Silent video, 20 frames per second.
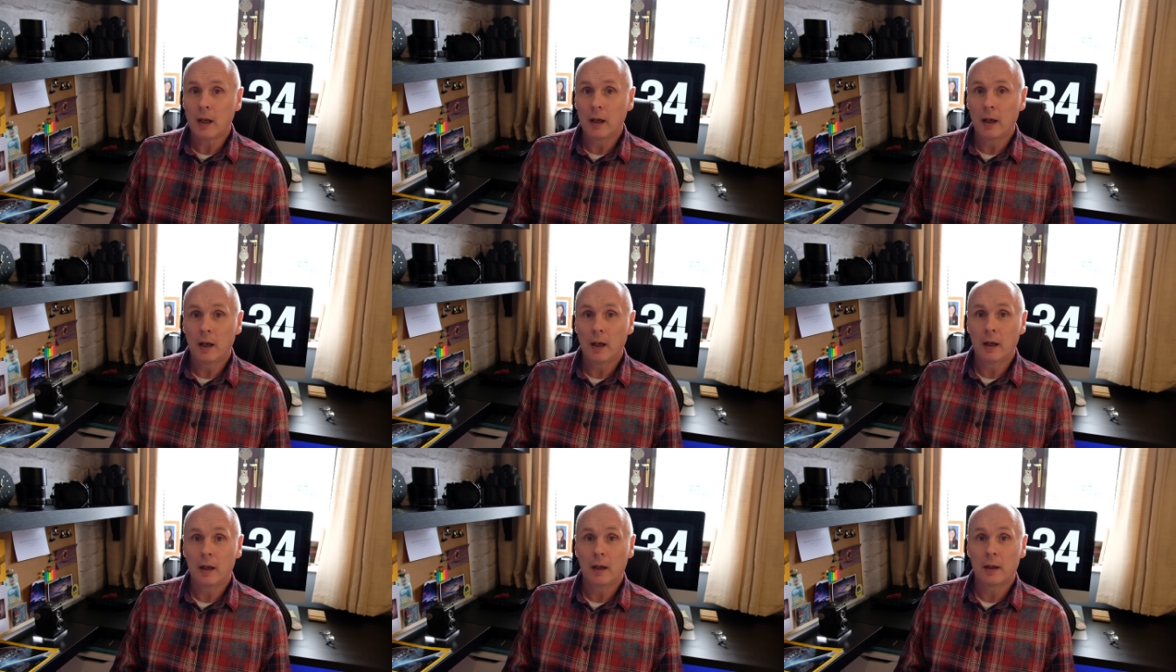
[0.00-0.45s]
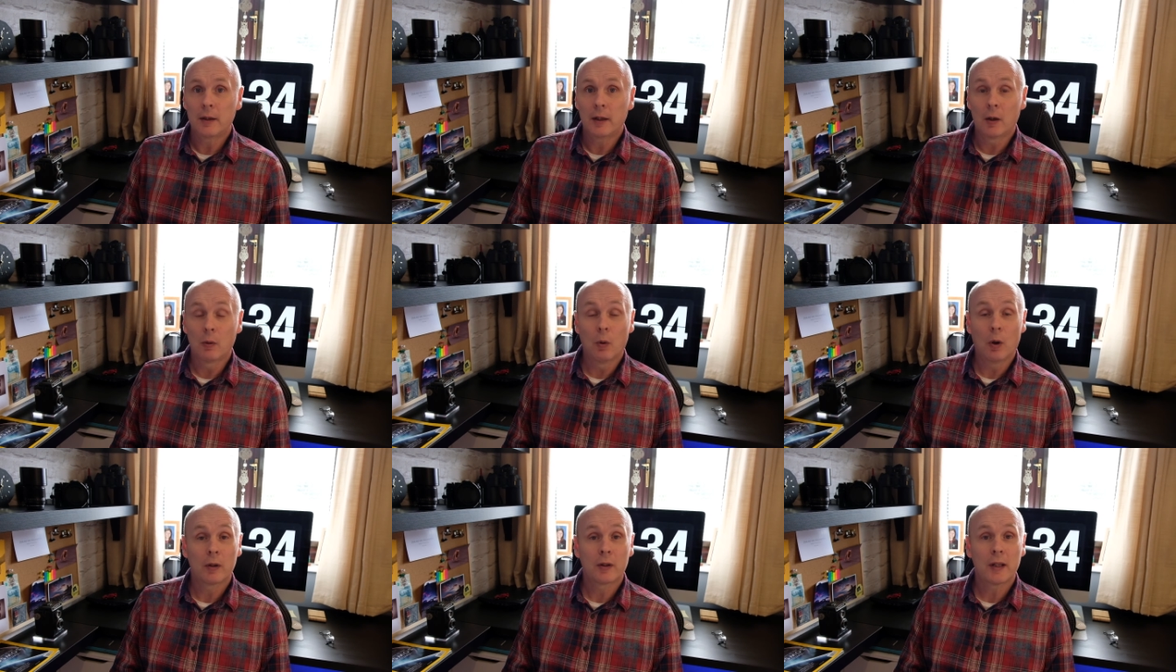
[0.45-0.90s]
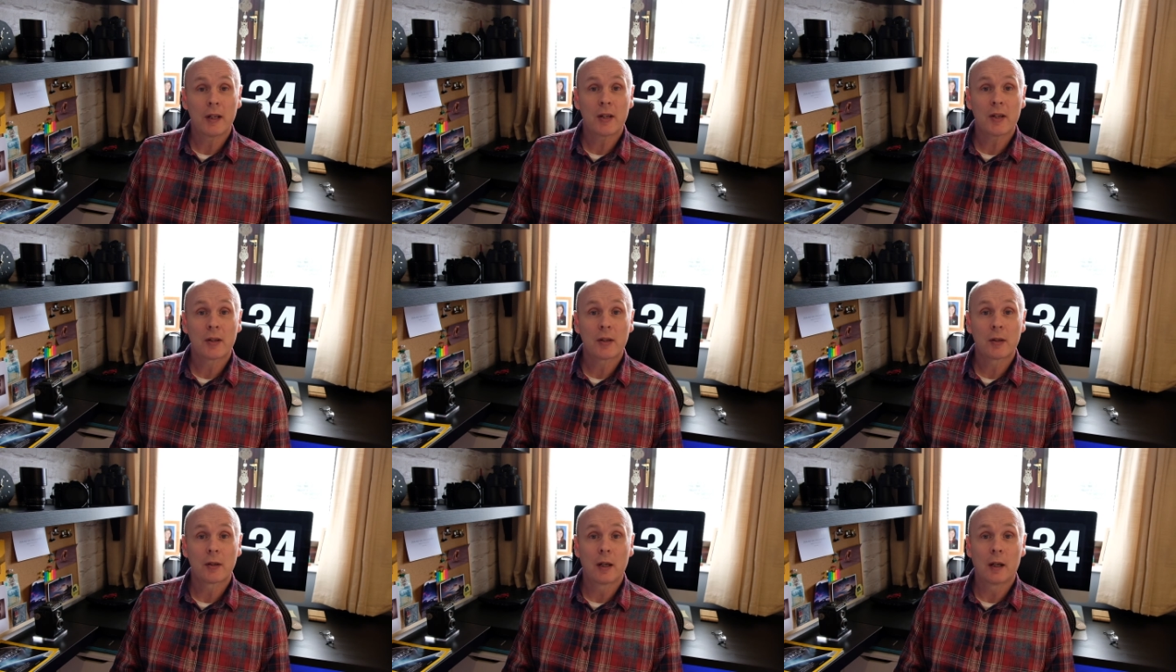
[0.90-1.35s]
Uh, now what
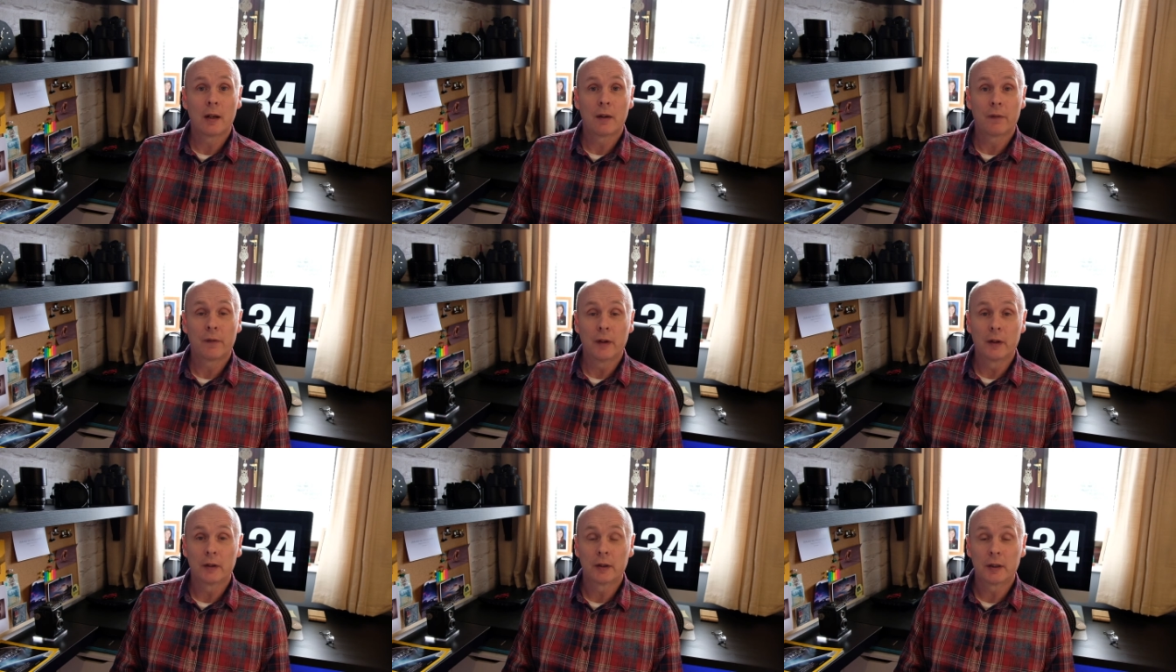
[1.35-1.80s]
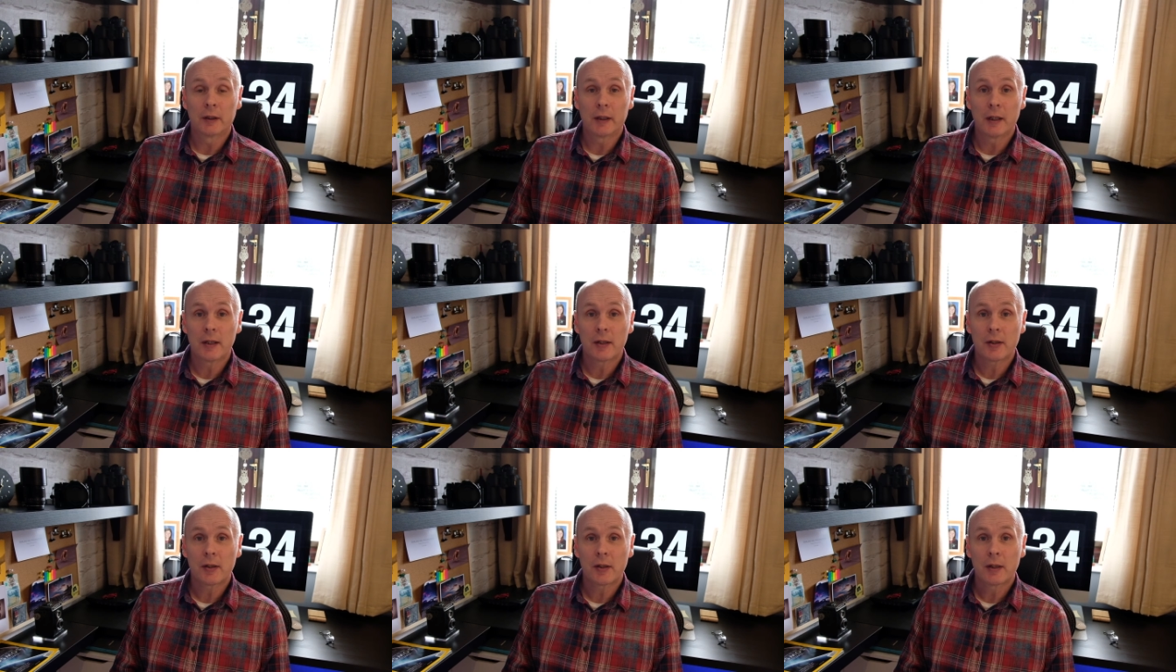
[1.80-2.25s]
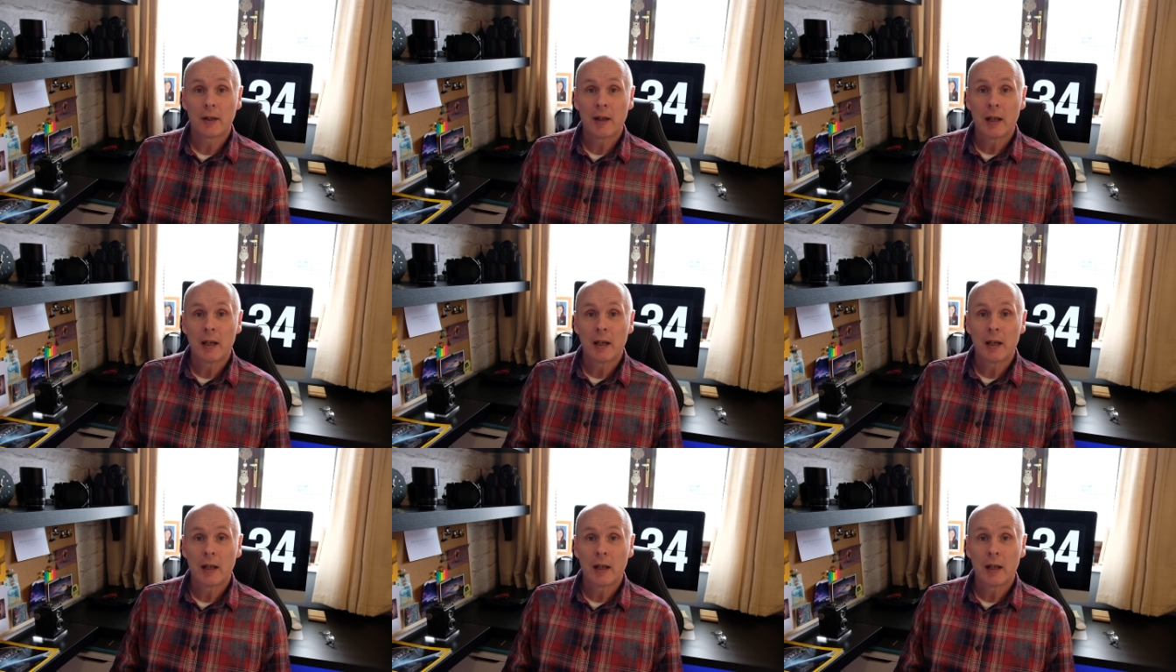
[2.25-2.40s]
this uh, filter does